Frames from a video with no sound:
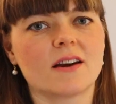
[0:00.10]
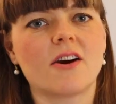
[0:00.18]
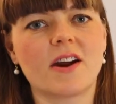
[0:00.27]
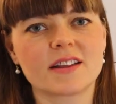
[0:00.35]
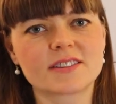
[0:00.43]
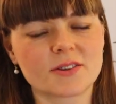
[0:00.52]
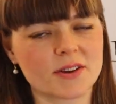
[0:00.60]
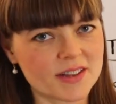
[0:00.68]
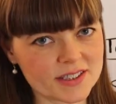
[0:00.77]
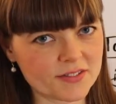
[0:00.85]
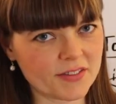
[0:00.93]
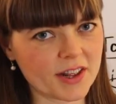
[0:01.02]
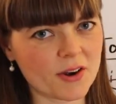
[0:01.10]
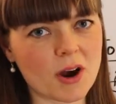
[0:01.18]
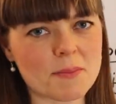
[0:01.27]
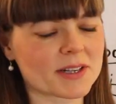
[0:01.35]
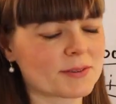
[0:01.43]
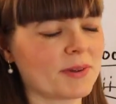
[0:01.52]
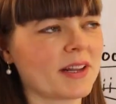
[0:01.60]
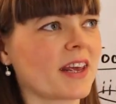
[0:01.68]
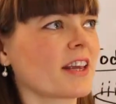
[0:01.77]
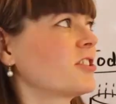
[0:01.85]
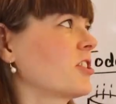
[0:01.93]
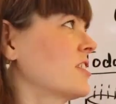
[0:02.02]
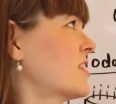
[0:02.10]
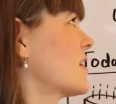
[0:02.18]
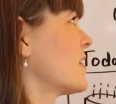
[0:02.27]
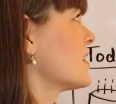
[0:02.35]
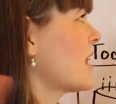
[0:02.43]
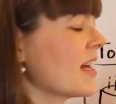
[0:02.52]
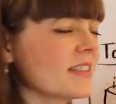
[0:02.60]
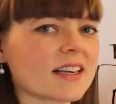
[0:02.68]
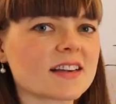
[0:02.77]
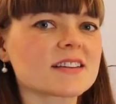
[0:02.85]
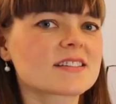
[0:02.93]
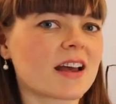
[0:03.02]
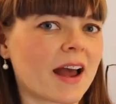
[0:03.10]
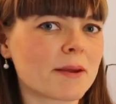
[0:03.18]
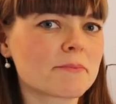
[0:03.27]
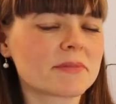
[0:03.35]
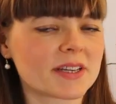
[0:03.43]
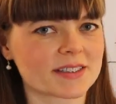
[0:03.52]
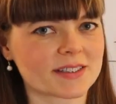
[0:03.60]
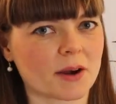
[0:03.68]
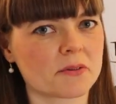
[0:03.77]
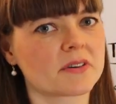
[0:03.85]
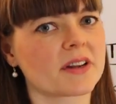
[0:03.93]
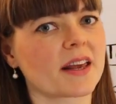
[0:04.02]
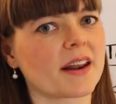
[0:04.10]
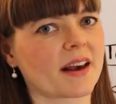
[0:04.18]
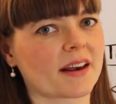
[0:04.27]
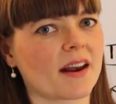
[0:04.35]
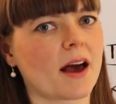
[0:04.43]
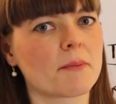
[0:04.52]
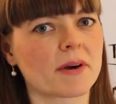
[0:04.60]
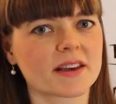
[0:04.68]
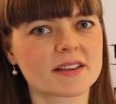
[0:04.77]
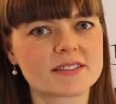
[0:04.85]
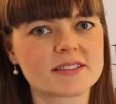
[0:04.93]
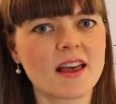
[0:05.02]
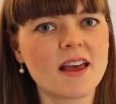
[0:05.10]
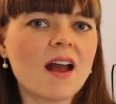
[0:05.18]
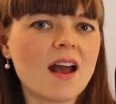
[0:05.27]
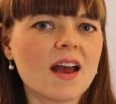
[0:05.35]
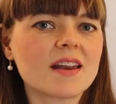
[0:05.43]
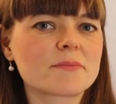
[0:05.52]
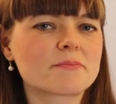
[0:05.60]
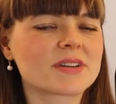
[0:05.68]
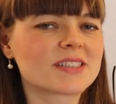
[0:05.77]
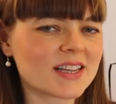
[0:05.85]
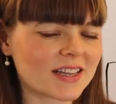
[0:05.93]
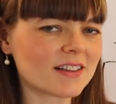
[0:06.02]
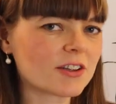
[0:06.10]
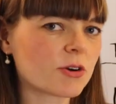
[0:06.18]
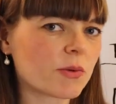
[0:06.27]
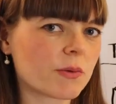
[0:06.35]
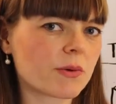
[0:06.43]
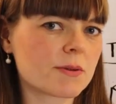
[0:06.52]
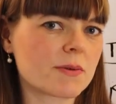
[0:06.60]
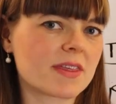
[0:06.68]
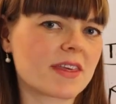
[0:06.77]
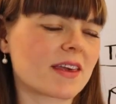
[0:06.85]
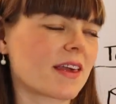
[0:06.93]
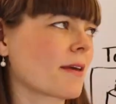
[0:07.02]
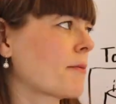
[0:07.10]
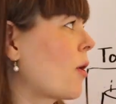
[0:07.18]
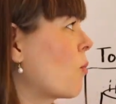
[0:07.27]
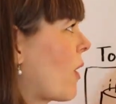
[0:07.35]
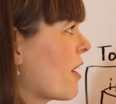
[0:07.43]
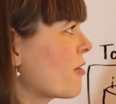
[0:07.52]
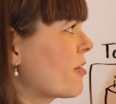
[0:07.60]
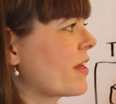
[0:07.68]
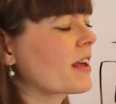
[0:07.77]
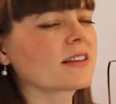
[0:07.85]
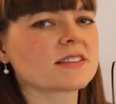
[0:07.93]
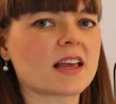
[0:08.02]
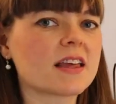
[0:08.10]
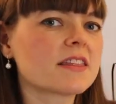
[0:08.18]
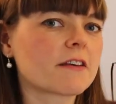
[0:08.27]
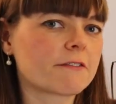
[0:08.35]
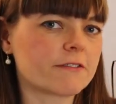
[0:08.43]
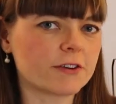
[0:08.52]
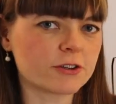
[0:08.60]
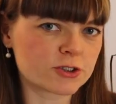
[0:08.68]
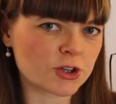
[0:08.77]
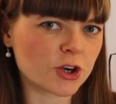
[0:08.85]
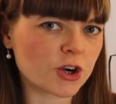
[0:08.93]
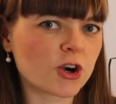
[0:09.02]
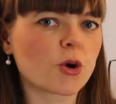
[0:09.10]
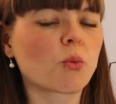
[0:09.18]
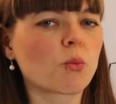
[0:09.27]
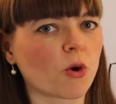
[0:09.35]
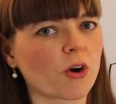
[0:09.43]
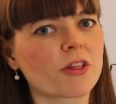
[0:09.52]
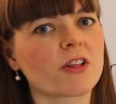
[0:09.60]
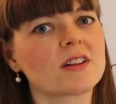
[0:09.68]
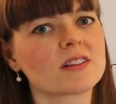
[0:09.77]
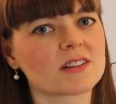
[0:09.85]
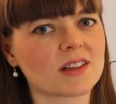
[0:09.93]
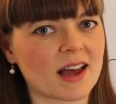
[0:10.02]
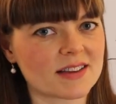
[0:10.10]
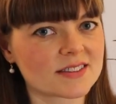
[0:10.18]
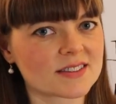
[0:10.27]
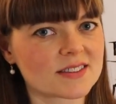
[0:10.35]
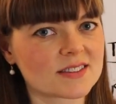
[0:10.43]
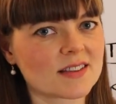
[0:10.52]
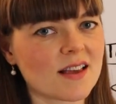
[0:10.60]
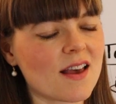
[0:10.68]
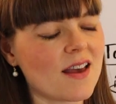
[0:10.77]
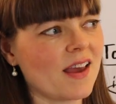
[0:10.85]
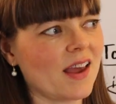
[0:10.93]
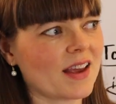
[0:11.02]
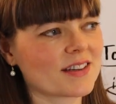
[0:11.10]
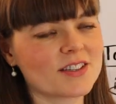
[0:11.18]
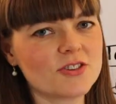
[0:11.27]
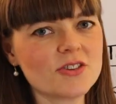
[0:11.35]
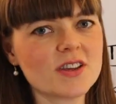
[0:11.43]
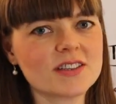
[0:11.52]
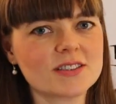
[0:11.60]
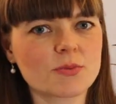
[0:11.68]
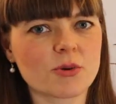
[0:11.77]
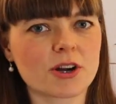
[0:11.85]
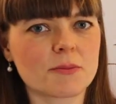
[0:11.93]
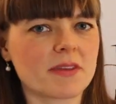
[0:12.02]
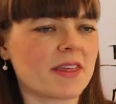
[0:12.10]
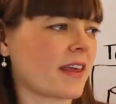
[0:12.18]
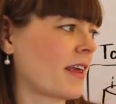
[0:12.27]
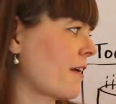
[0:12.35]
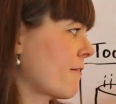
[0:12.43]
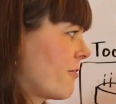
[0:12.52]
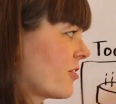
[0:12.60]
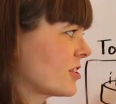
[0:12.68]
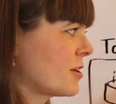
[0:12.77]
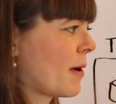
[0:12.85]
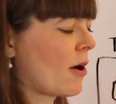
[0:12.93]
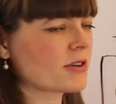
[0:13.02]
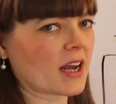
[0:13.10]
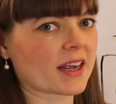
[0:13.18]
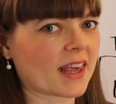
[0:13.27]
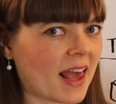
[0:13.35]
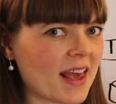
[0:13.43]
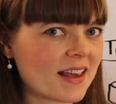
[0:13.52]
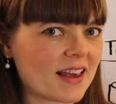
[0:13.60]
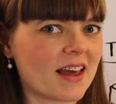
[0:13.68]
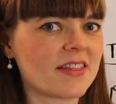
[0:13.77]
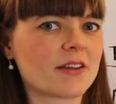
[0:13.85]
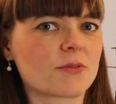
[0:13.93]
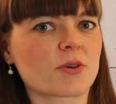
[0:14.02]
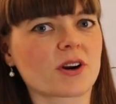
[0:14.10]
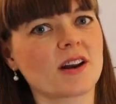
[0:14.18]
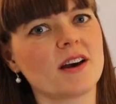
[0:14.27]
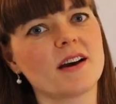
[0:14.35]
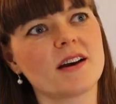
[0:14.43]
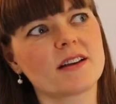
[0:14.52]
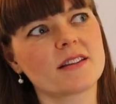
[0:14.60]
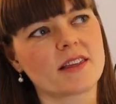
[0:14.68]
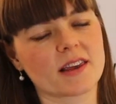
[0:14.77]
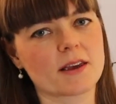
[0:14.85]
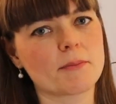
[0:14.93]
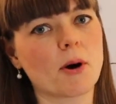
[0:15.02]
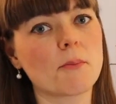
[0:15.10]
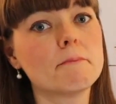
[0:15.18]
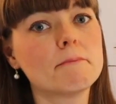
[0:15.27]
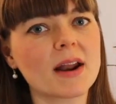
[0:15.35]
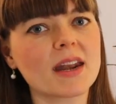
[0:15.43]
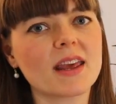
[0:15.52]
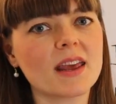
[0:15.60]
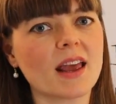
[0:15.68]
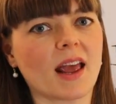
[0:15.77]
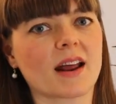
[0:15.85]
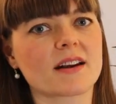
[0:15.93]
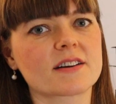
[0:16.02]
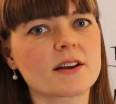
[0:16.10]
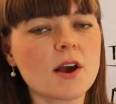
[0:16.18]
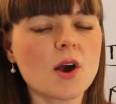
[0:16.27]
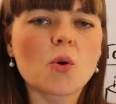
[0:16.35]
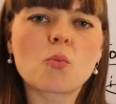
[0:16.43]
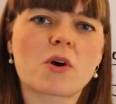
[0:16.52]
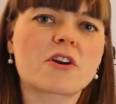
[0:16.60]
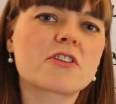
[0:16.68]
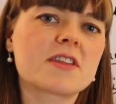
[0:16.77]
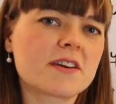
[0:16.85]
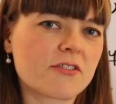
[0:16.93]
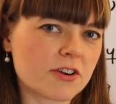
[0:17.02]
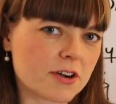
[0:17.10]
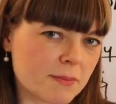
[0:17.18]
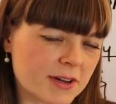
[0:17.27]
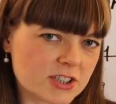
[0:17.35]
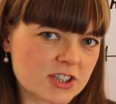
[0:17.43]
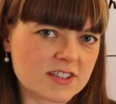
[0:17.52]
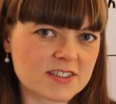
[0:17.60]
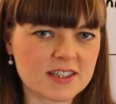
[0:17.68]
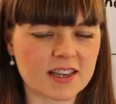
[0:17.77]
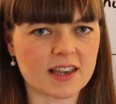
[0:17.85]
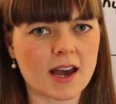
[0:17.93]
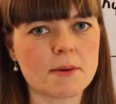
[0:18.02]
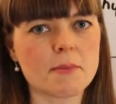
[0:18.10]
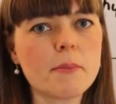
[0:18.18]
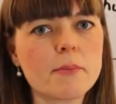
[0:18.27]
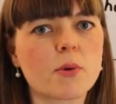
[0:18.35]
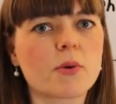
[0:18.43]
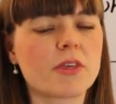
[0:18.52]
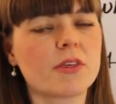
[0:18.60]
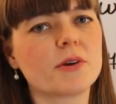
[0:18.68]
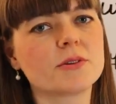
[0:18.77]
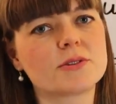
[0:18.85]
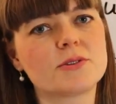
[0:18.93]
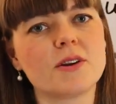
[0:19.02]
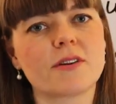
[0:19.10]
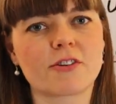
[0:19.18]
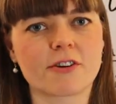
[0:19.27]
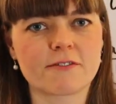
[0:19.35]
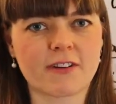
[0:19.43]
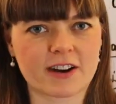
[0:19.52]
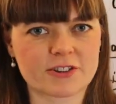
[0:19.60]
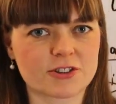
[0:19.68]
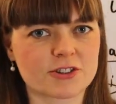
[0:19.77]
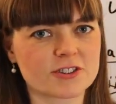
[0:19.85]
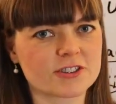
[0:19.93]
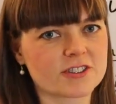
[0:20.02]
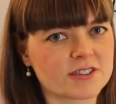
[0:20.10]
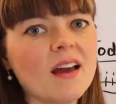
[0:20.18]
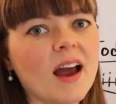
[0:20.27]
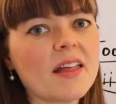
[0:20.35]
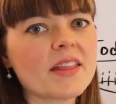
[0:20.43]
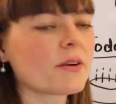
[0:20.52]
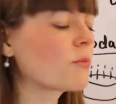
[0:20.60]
Alright, so in this video I'm explaining just classic time discounting in economics, and in particular we want to be thinking about why are things in the future worth less. And to do this we're going to be thinking first about a cake, and then we're going to think about money and what are the different dimensions that come up with those two different factors. And